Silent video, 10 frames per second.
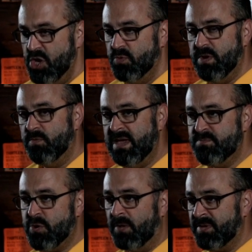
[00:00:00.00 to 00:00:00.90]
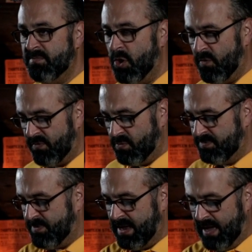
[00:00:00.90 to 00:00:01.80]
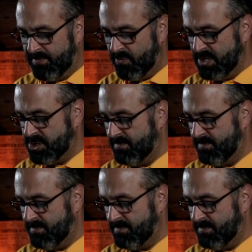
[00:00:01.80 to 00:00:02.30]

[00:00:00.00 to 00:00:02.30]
When we brought them over with Operation